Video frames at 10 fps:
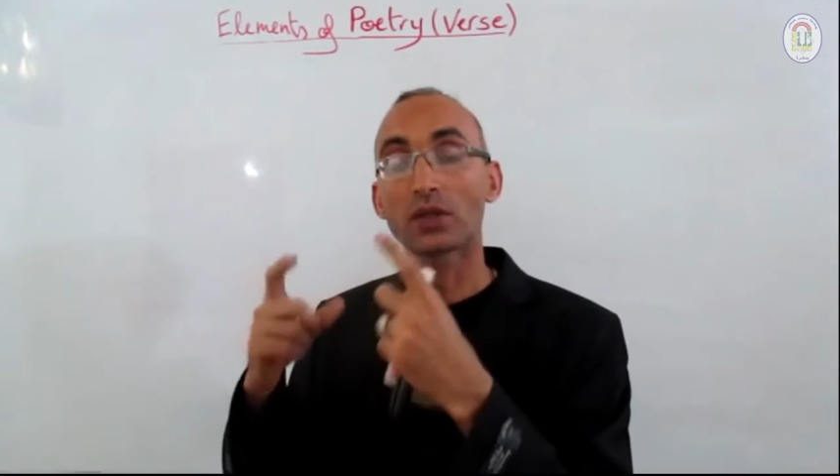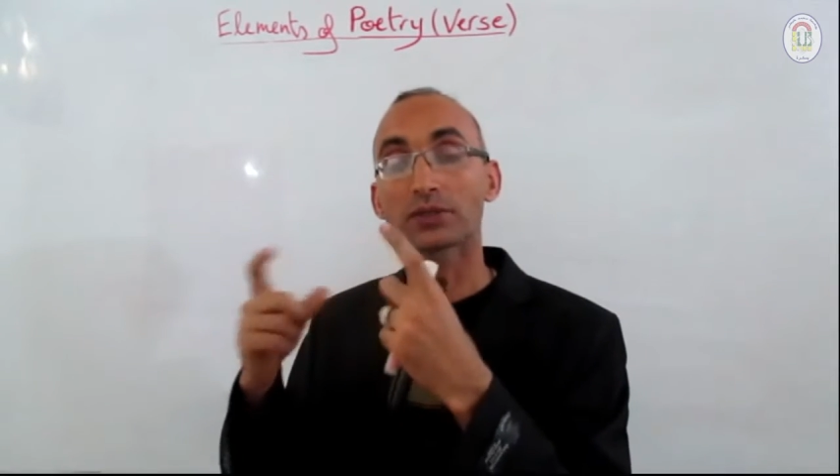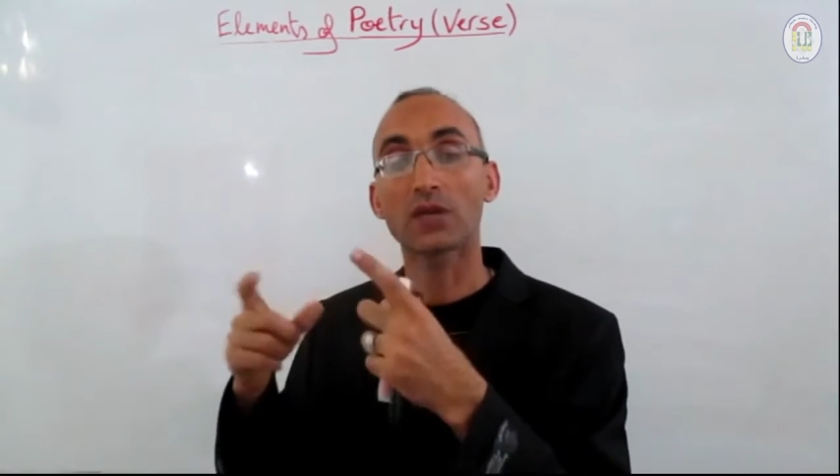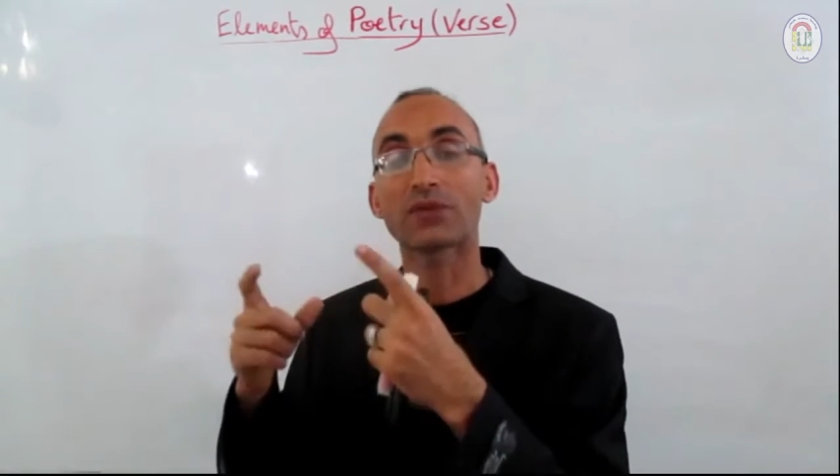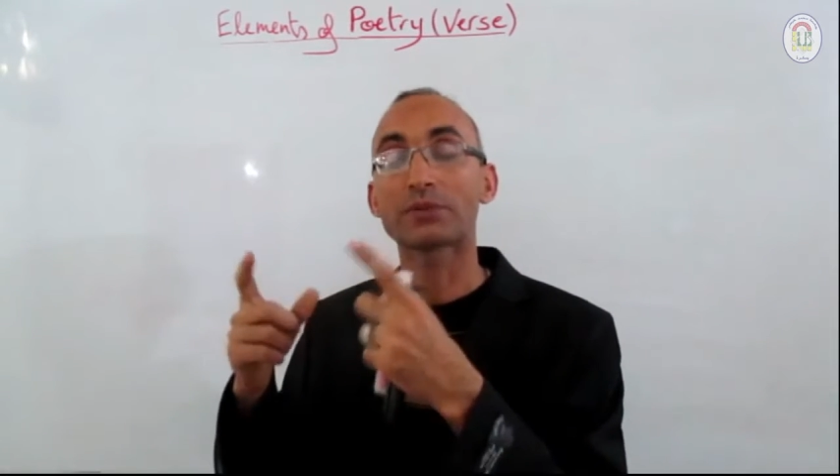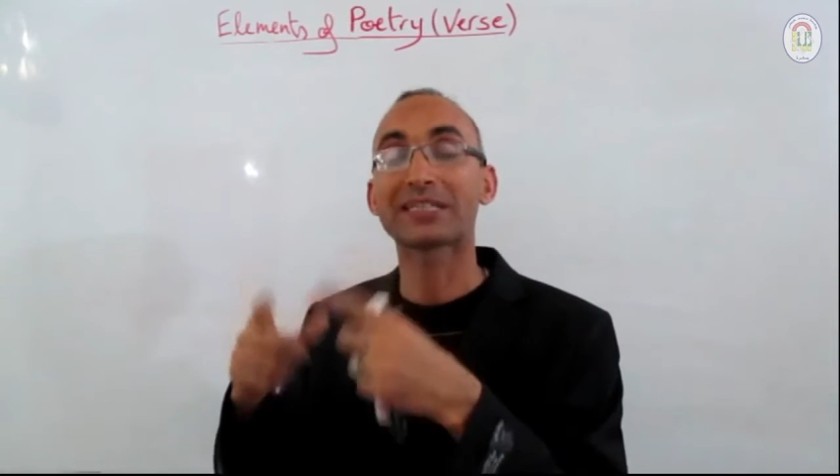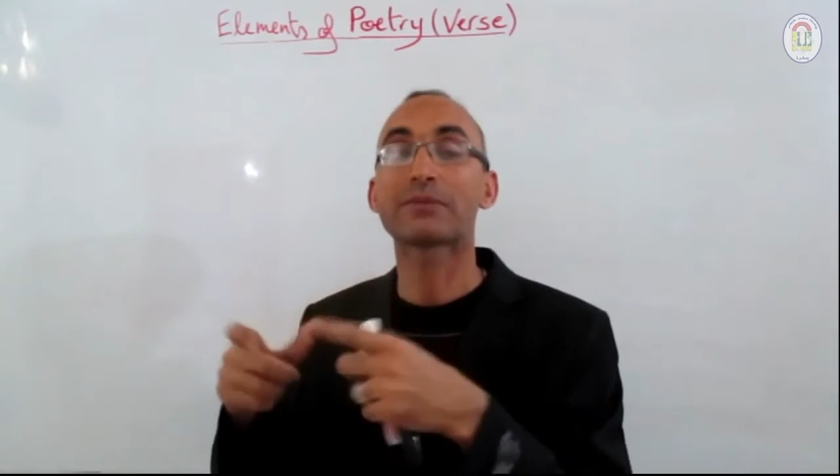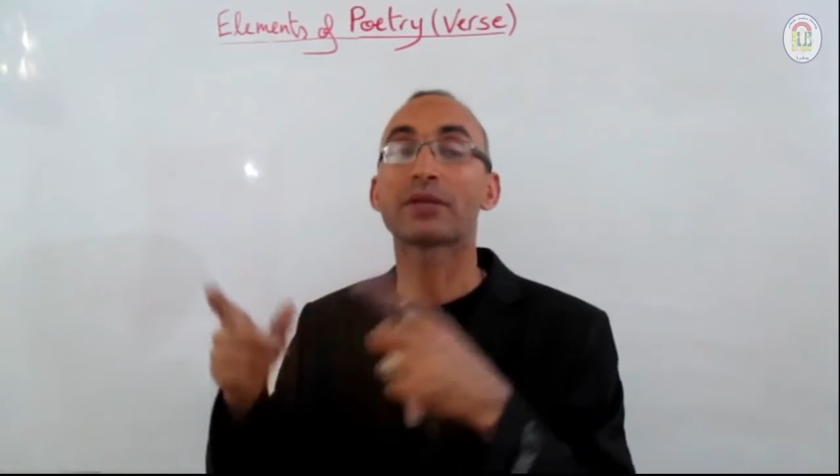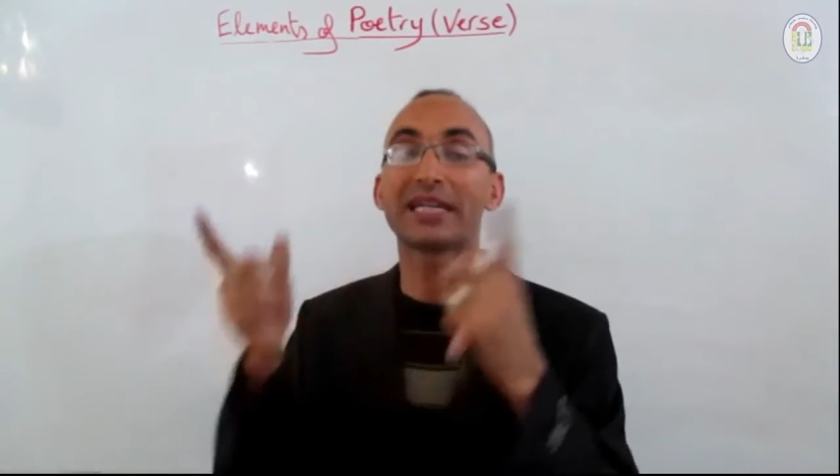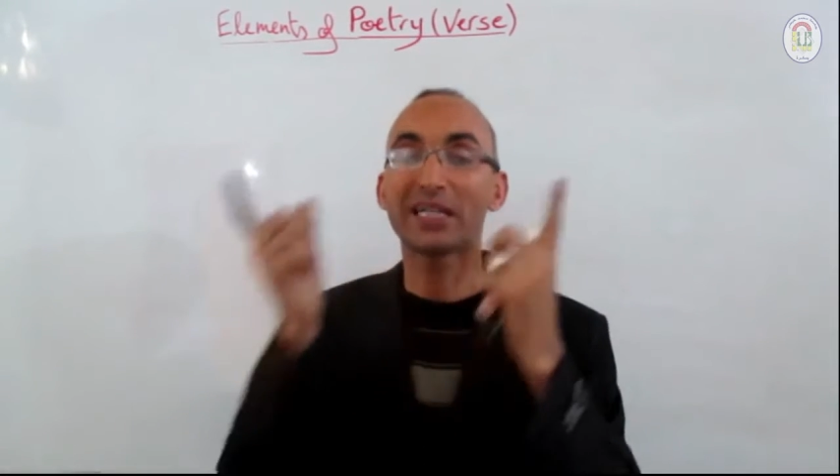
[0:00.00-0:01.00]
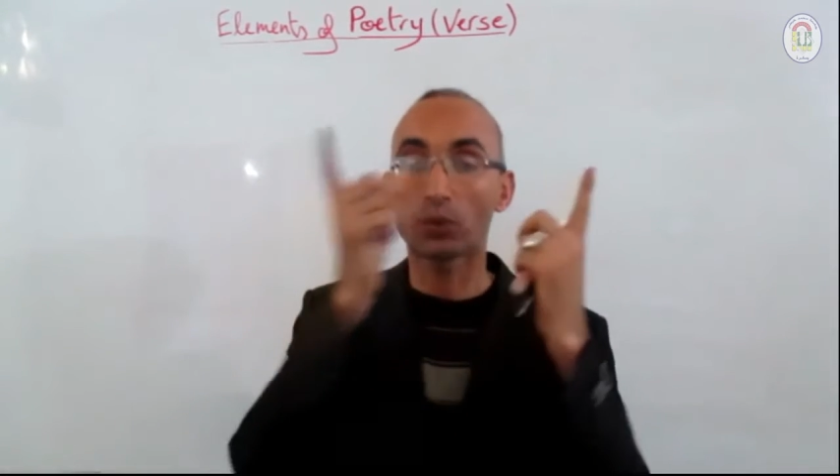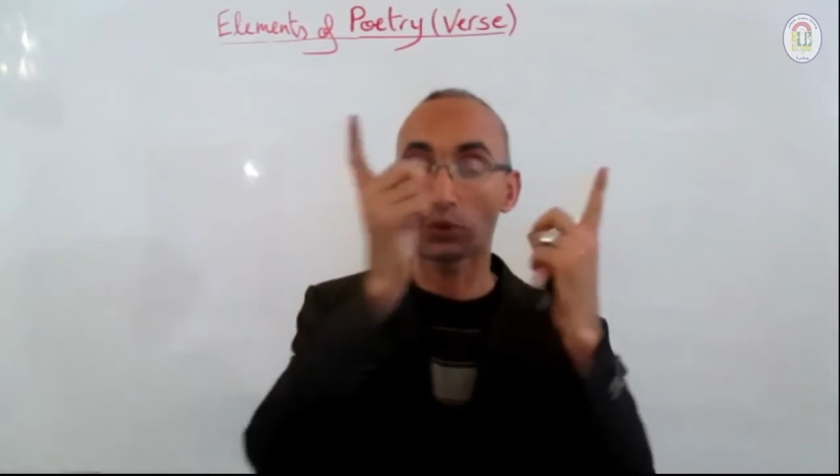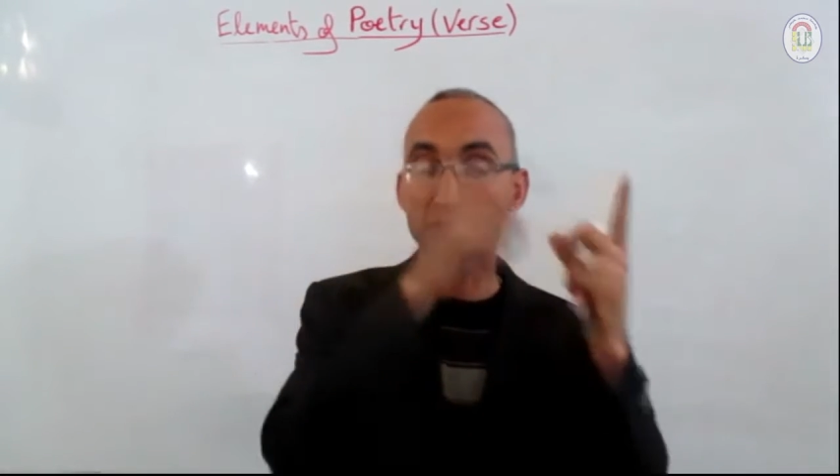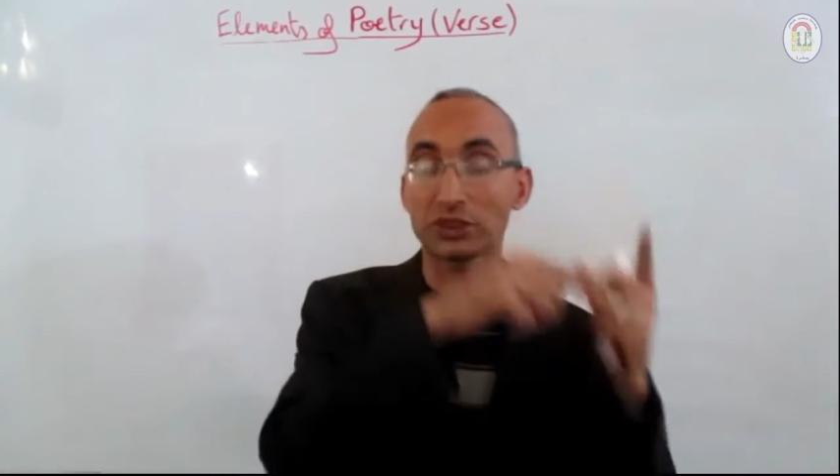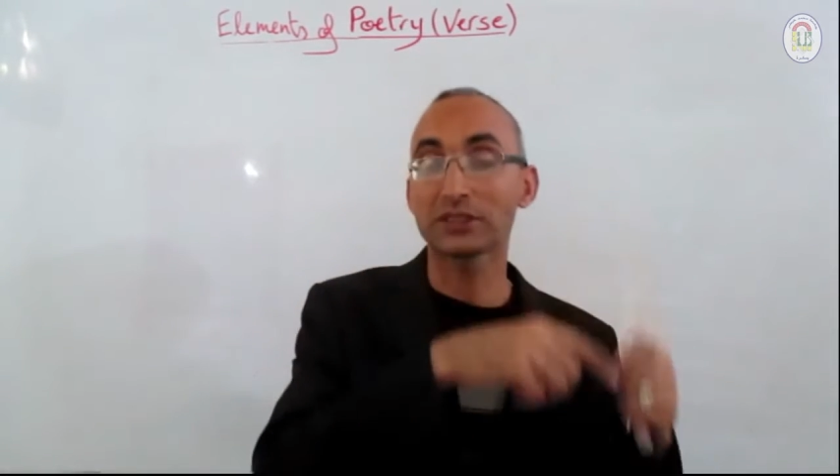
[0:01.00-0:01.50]
also from the common language,
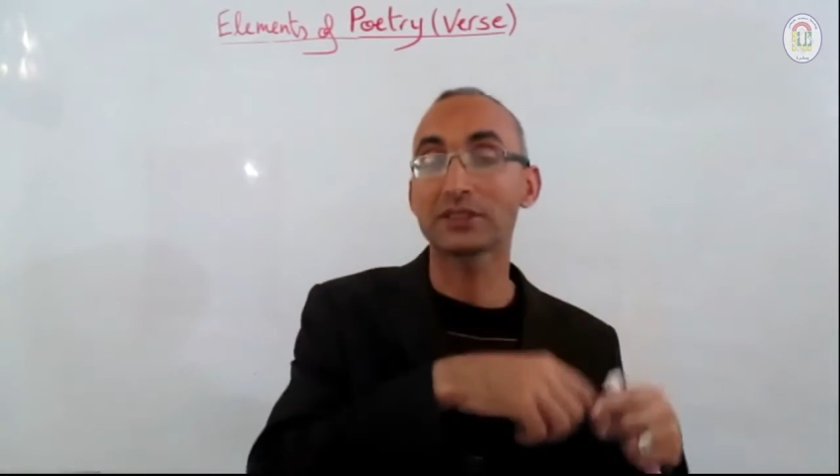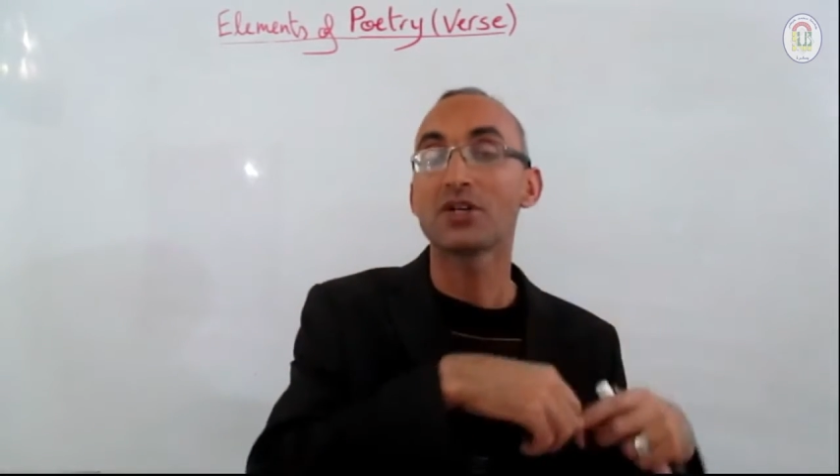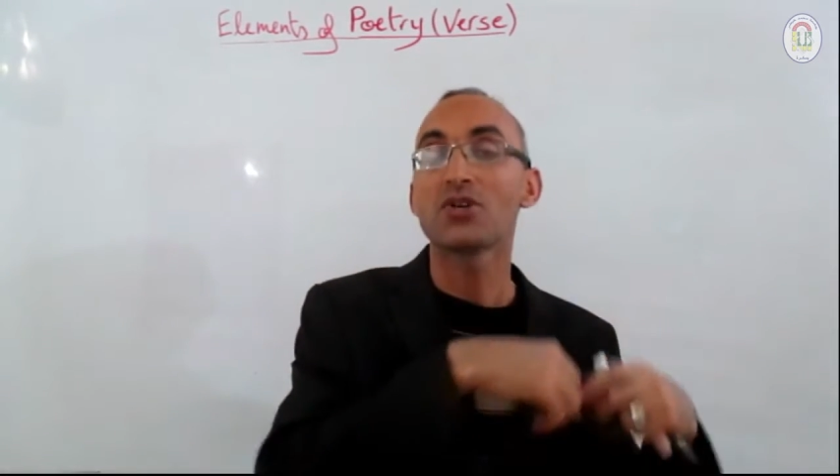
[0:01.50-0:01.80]
which is